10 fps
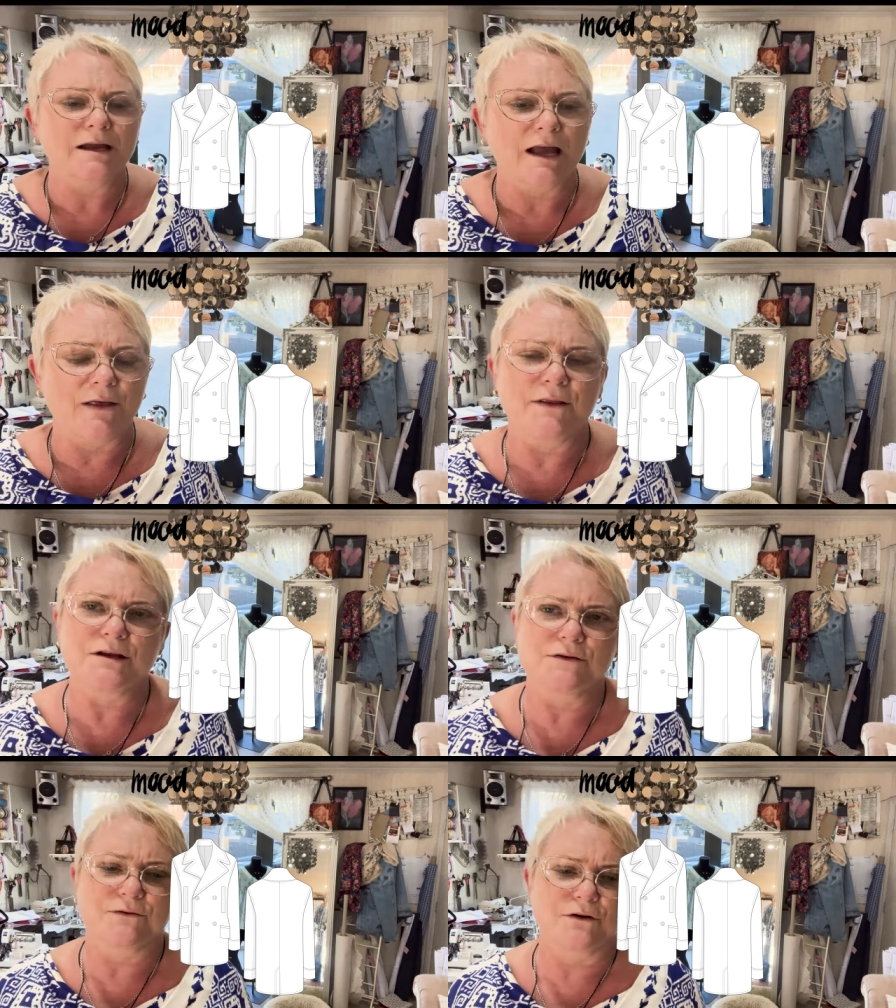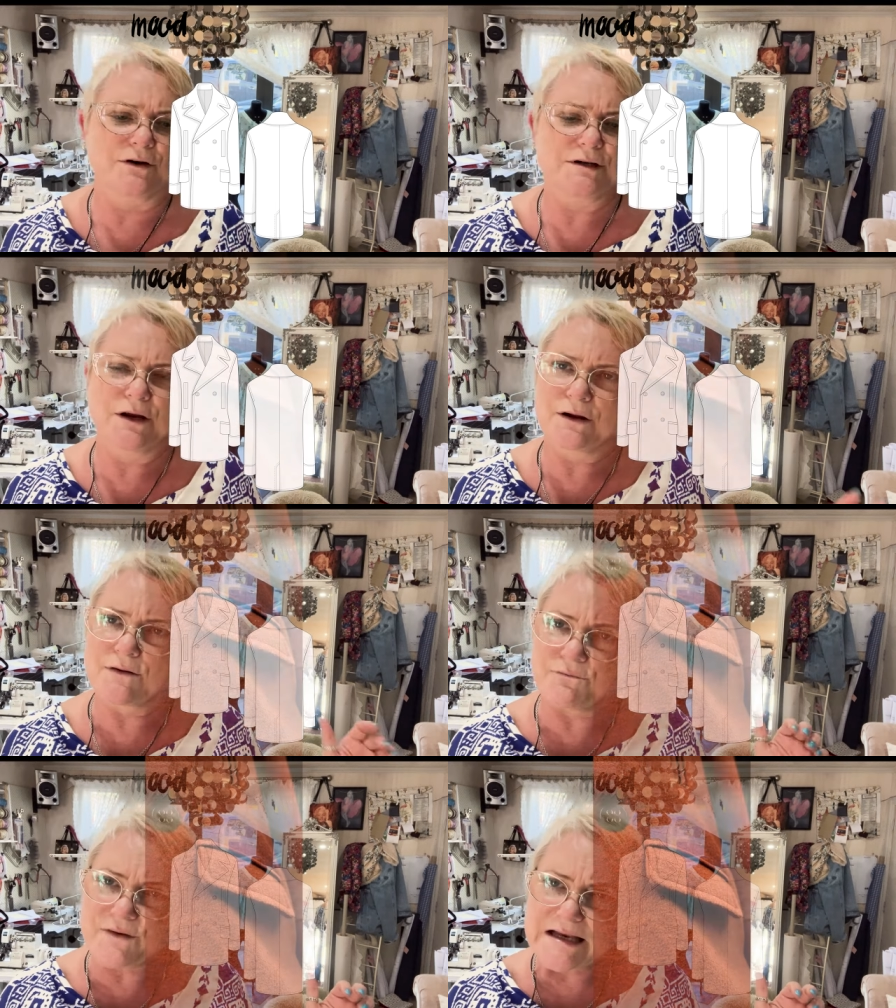and then you've got
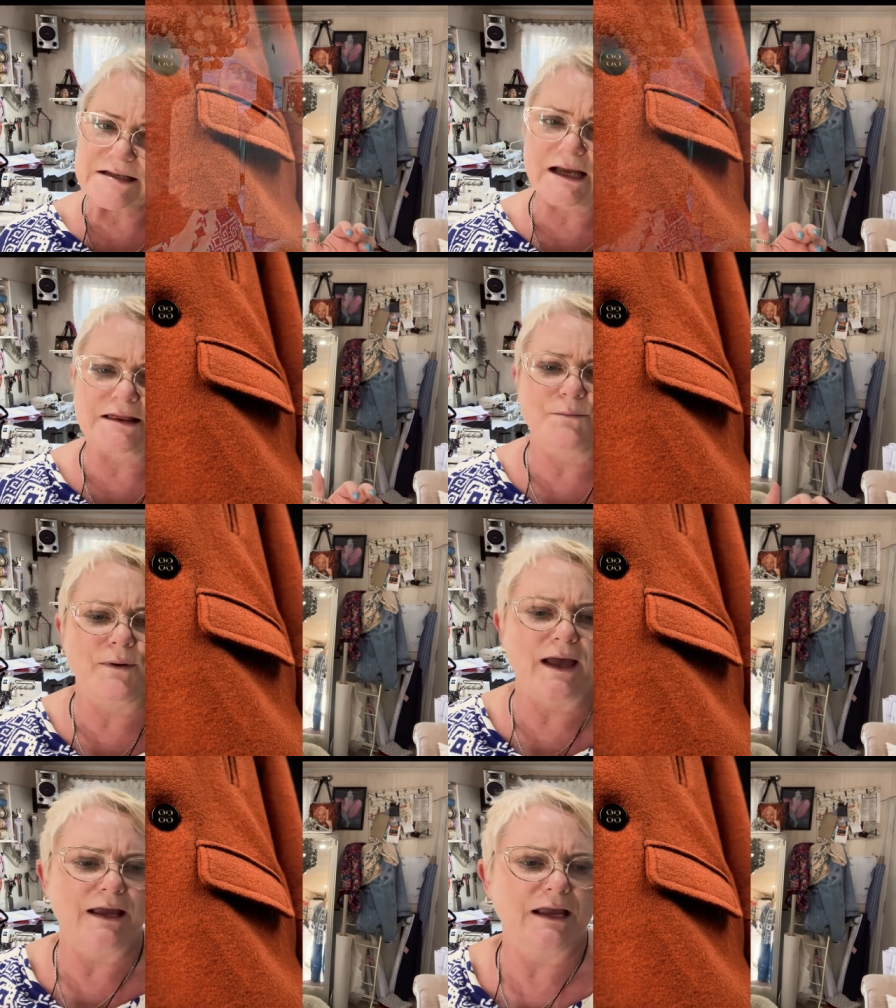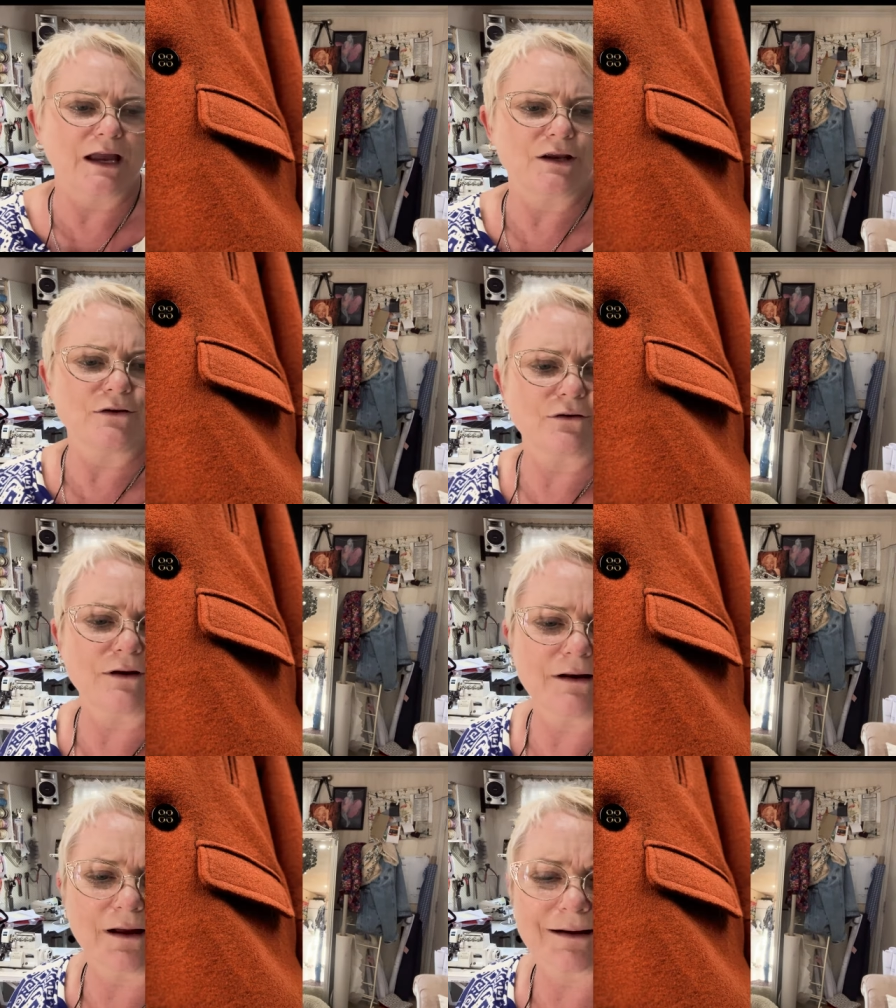the vent at the back, and you've
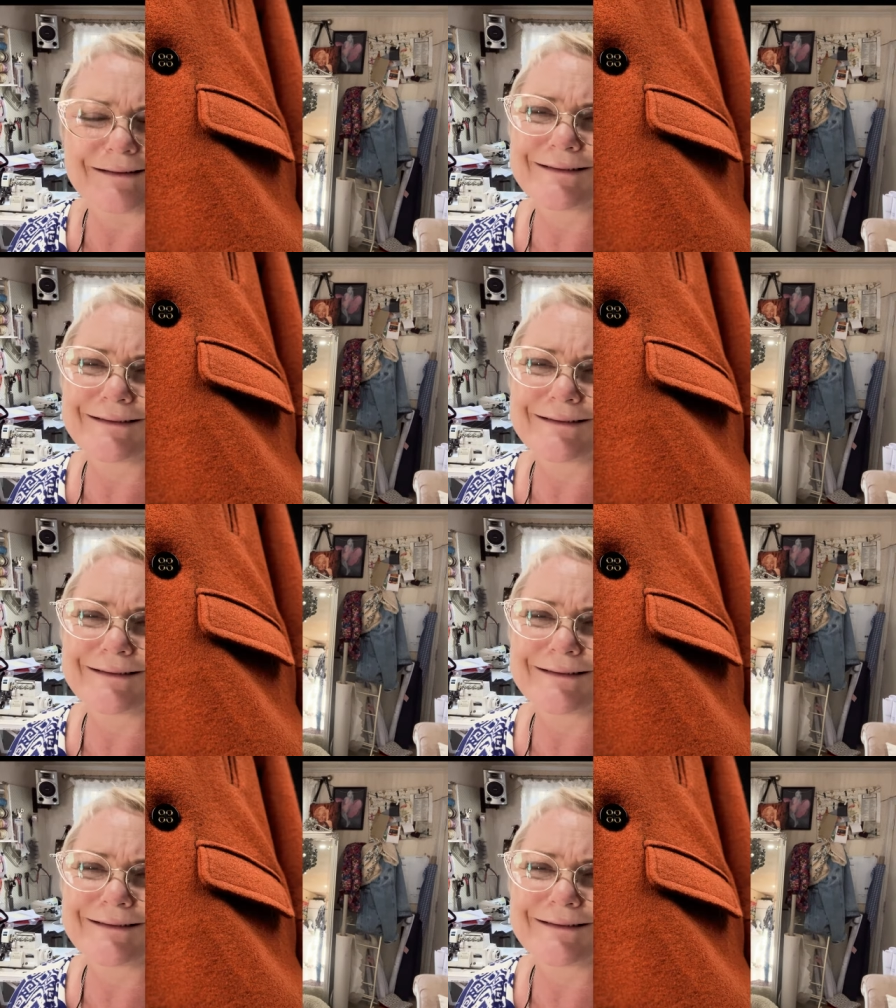got like